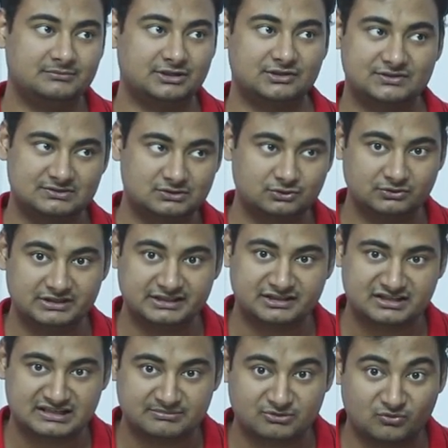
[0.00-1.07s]
because to
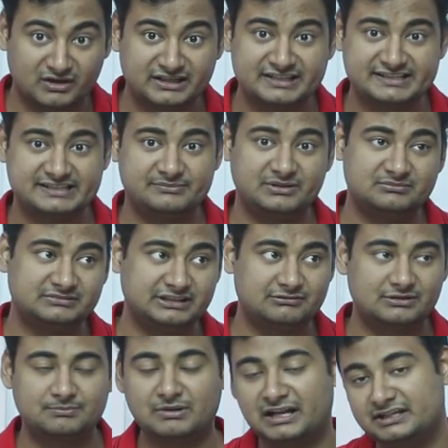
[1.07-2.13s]
intercept one ICBM they
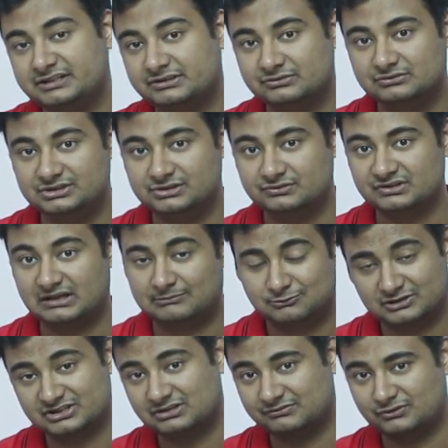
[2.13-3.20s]
were planning to use
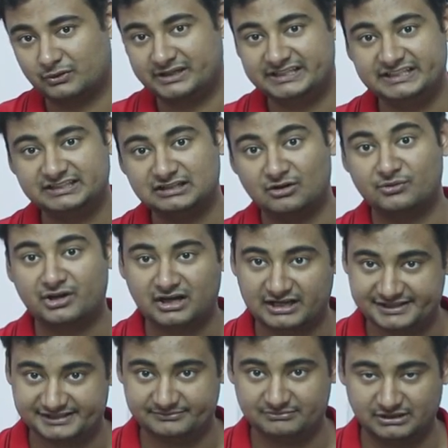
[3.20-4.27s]
upwards of 20 counter
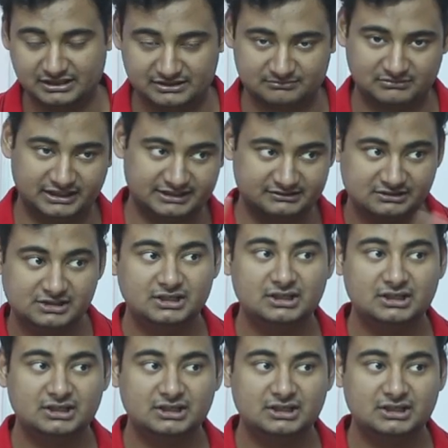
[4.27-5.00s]
ICBM um, like